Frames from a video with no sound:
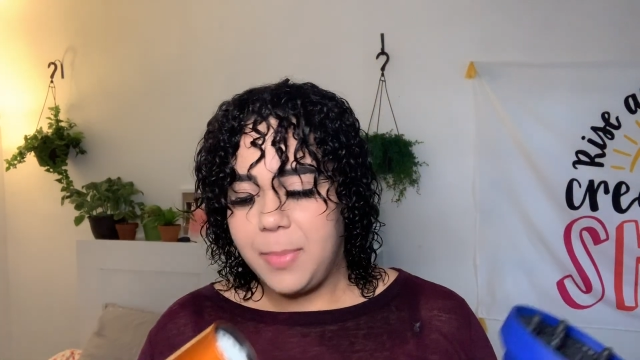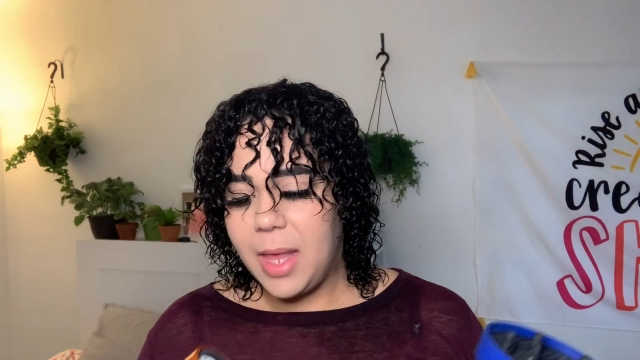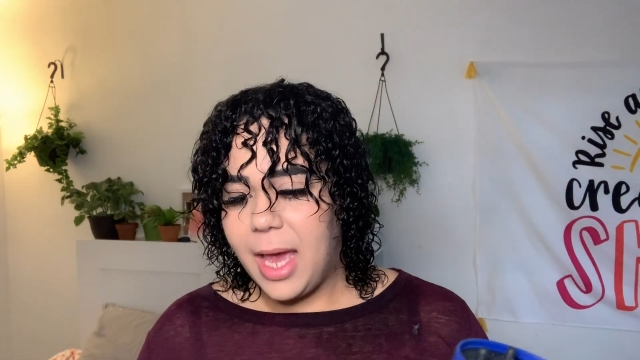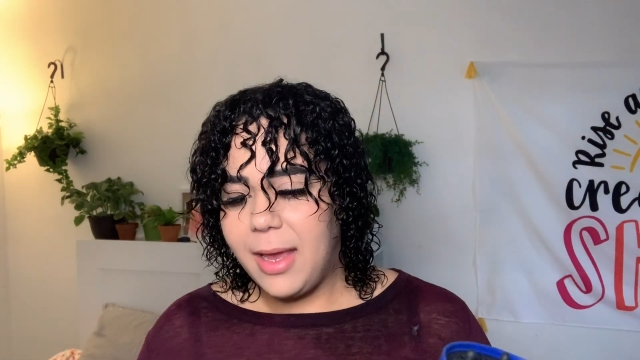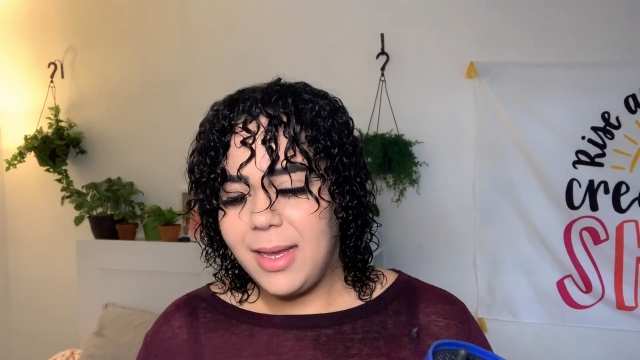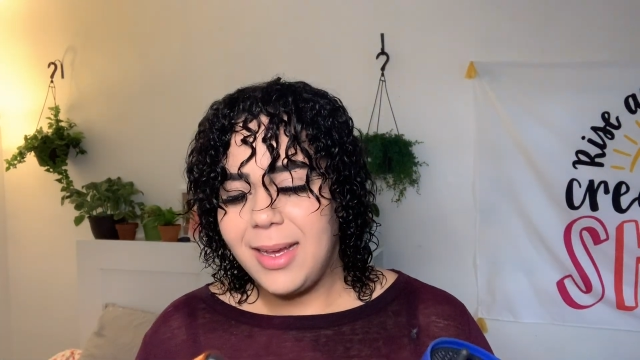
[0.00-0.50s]

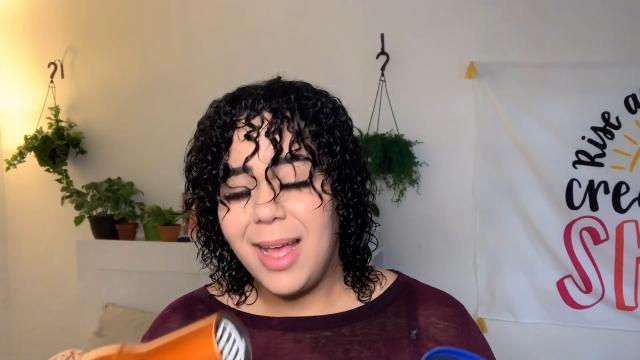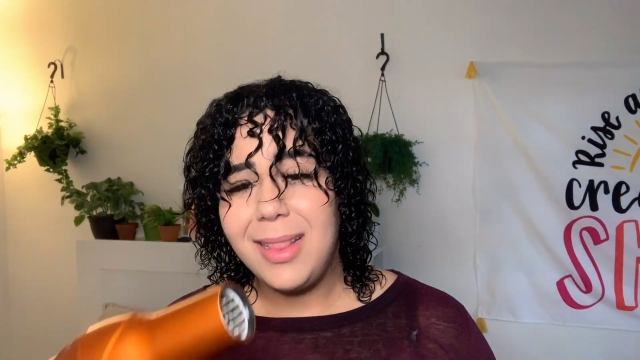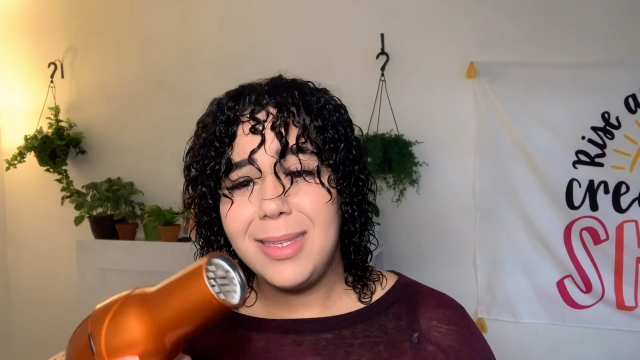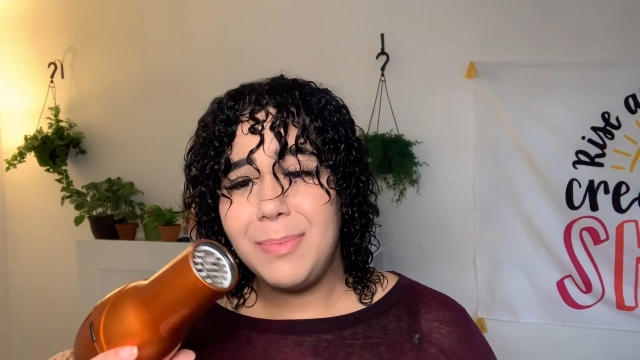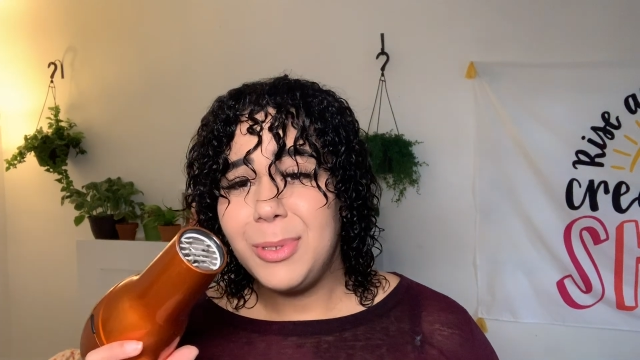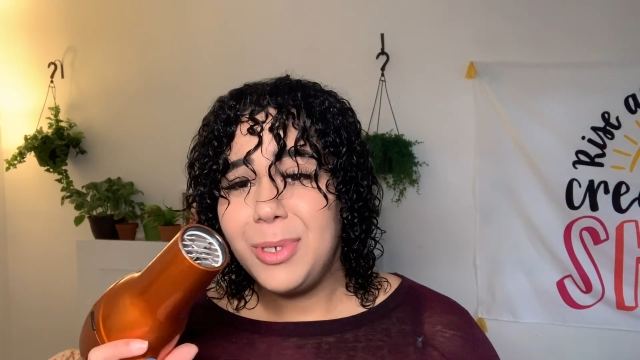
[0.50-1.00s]
I got
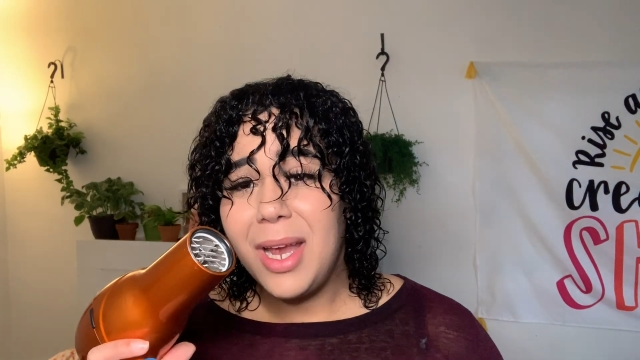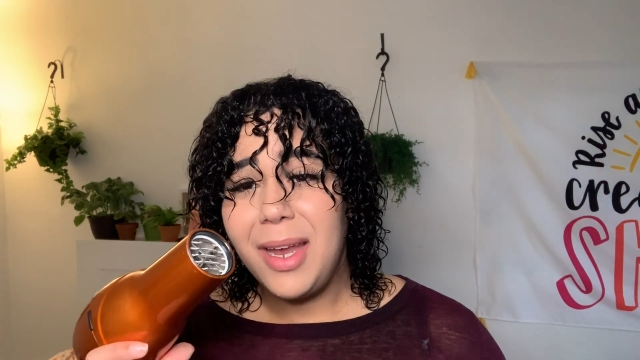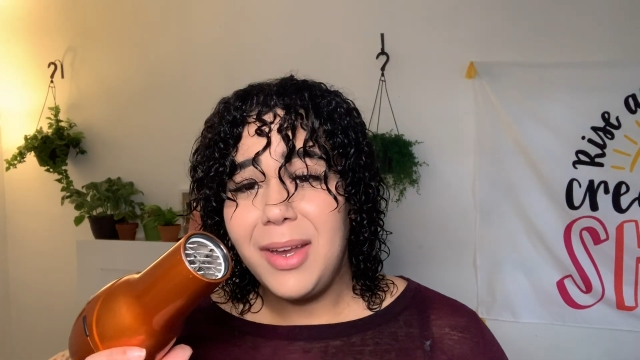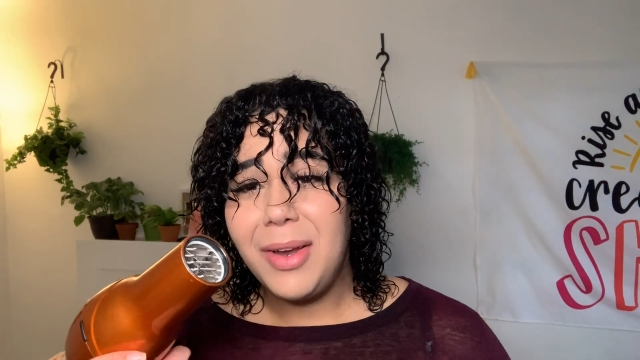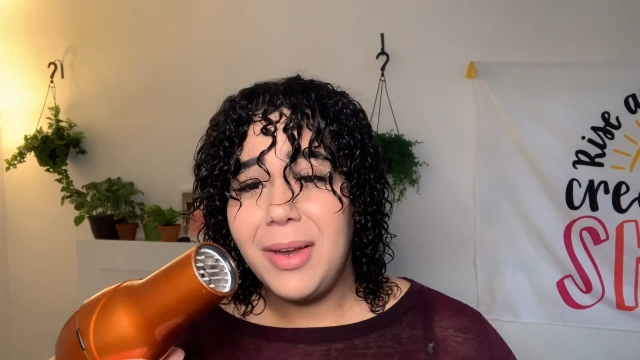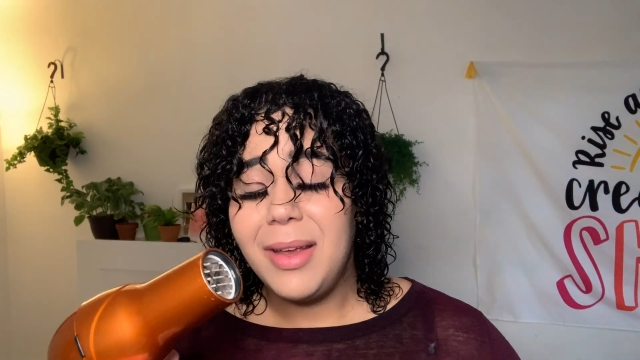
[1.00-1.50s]
this blow
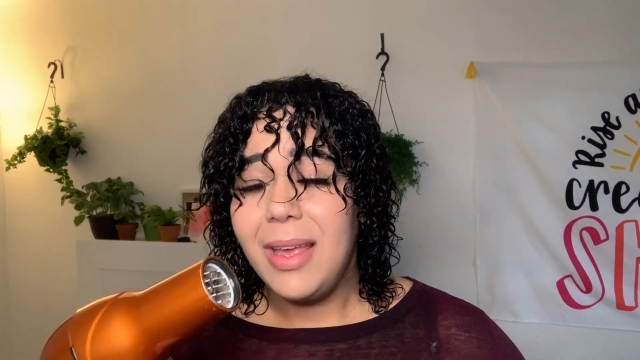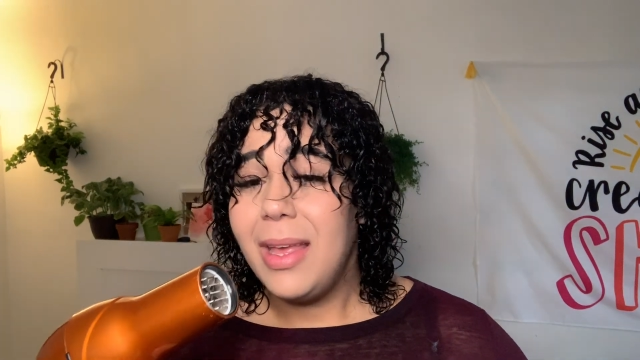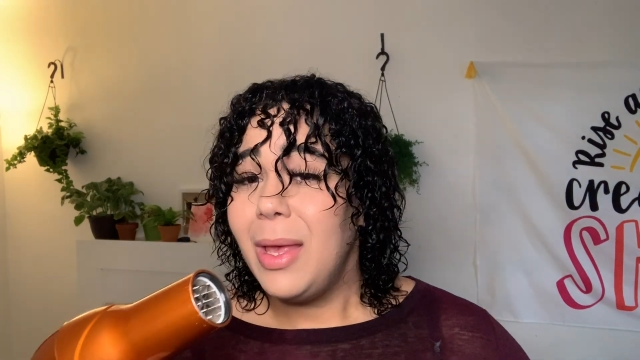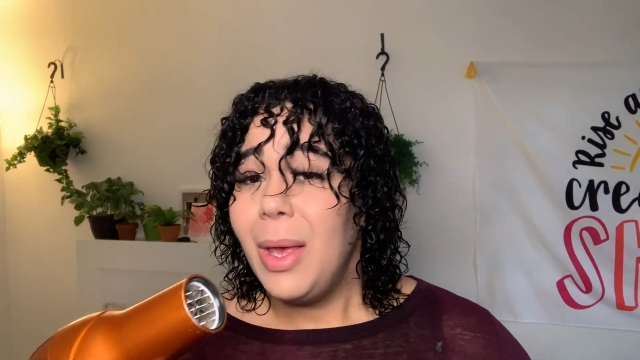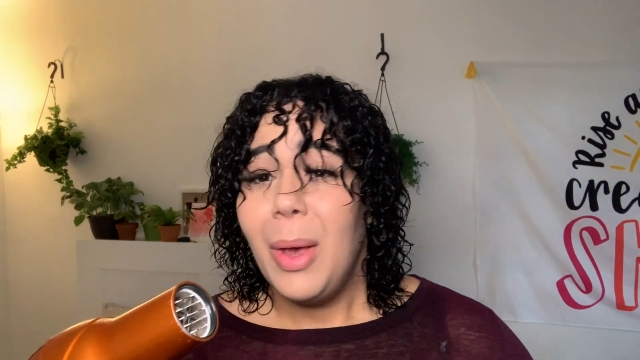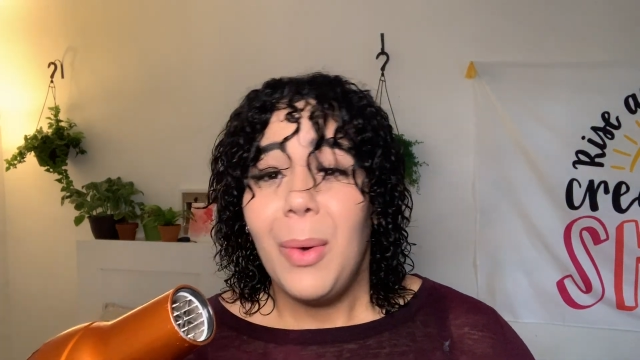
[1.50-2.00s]
dryer
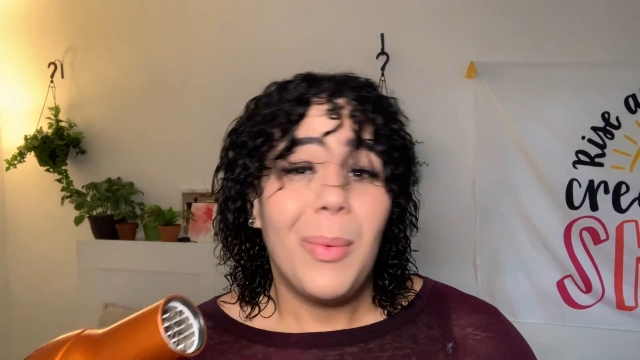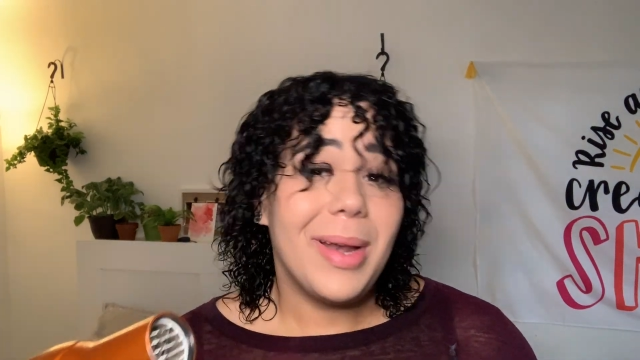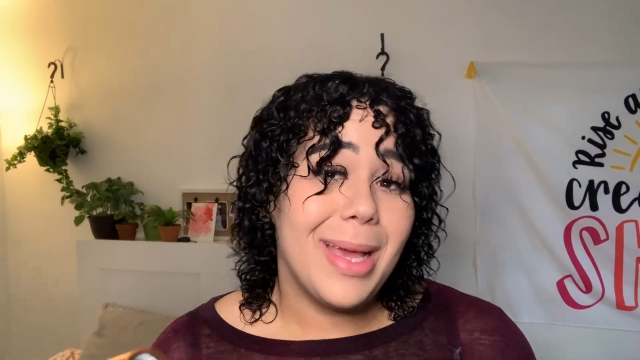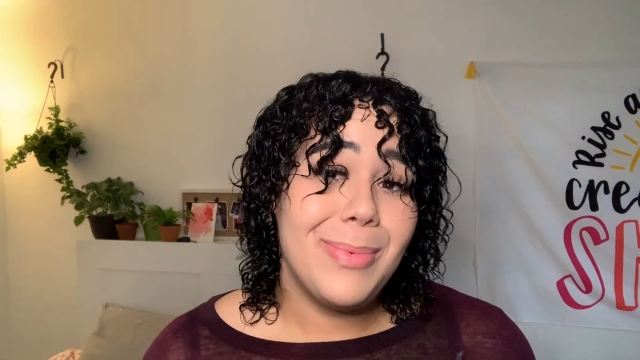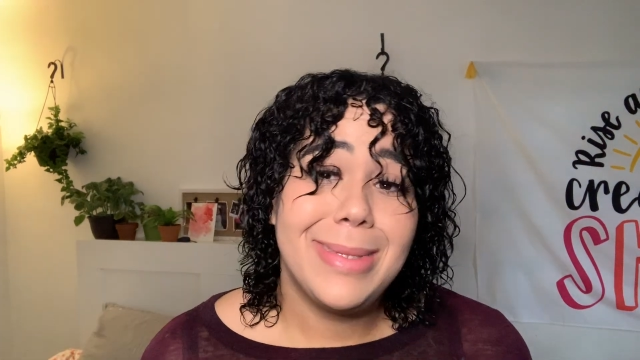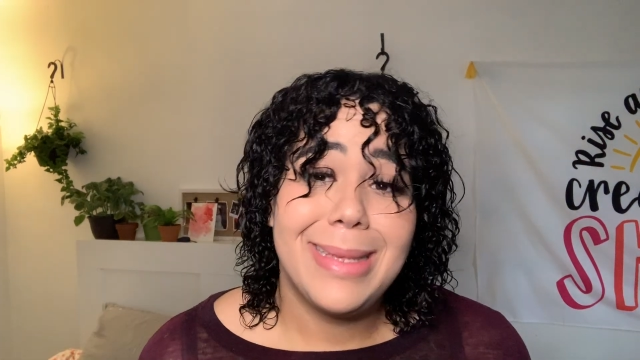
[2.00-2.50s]
when
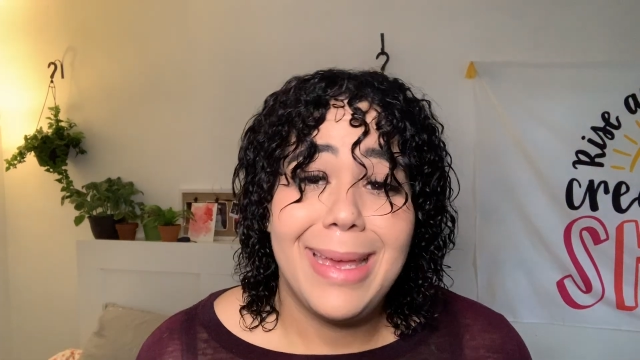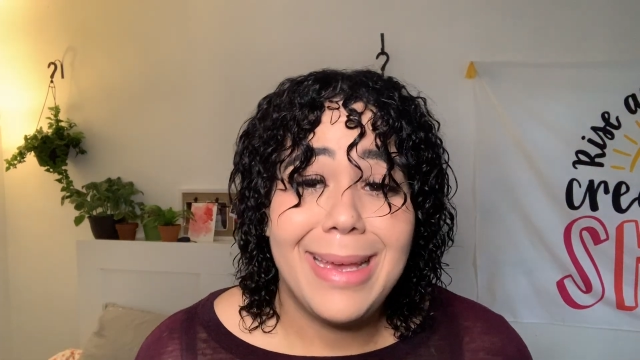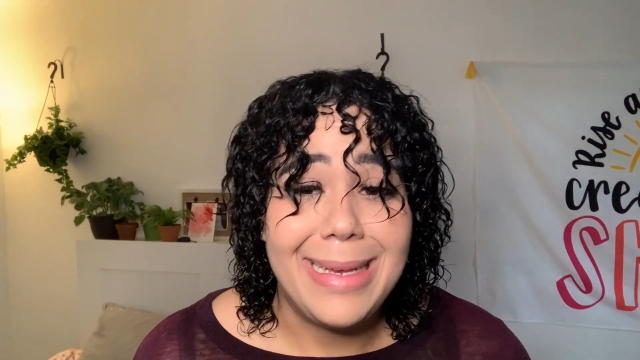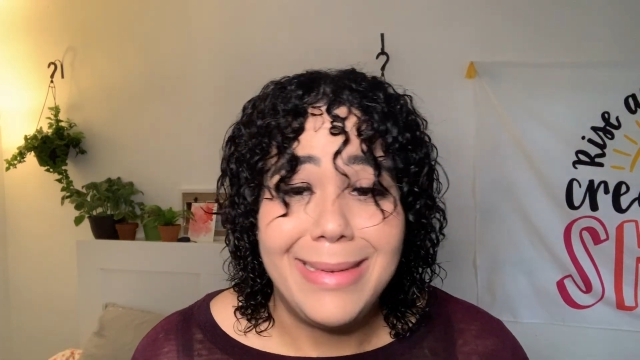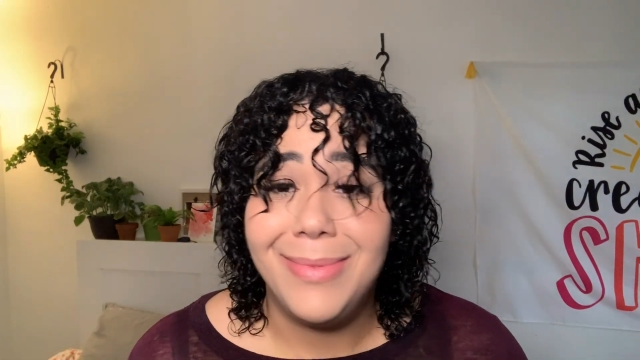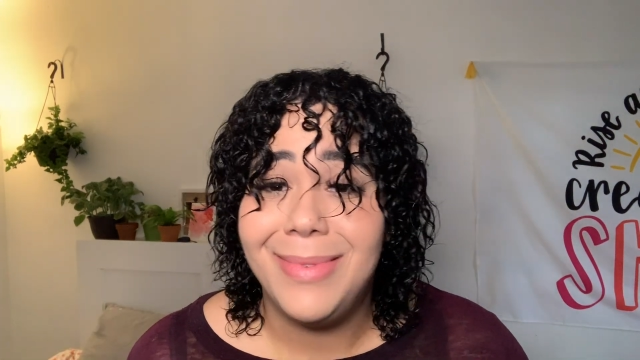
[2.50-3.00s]
I was
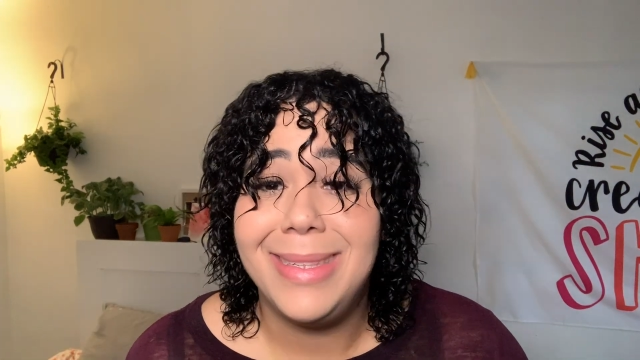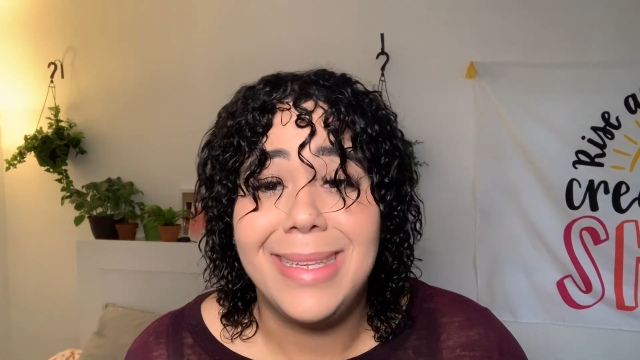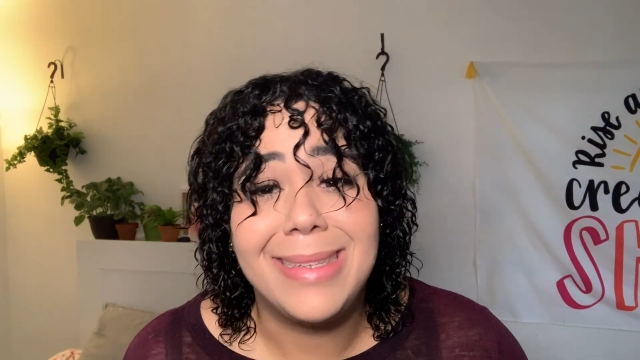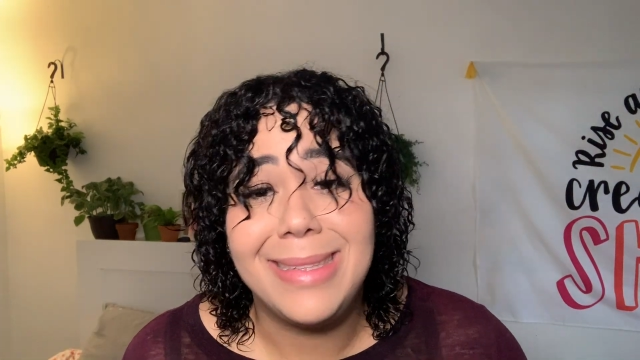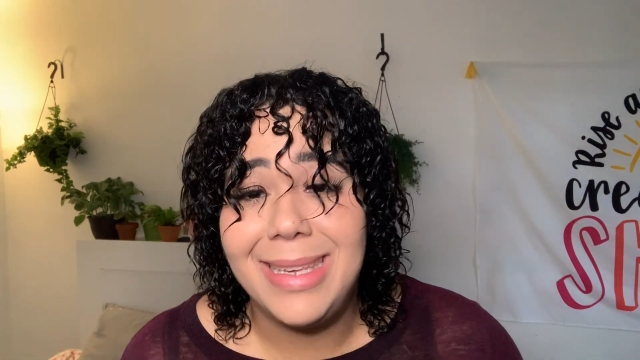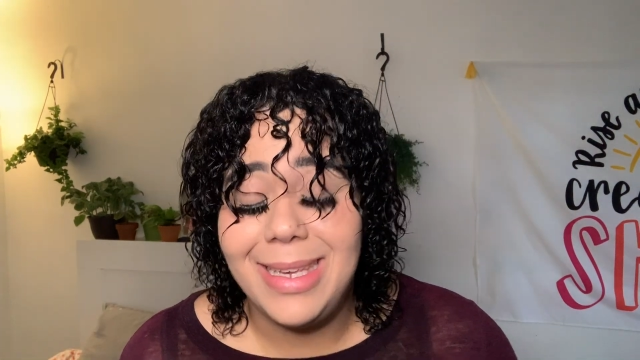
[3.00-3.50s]
like
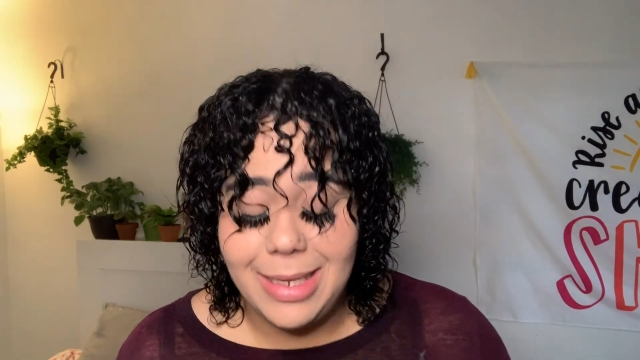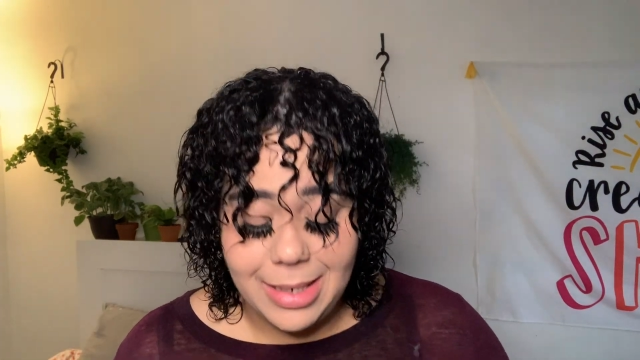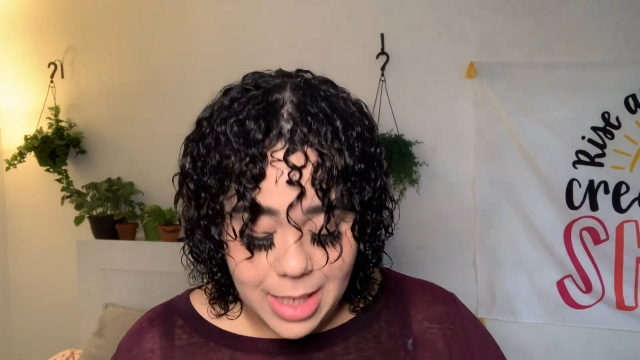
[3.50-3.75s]
16.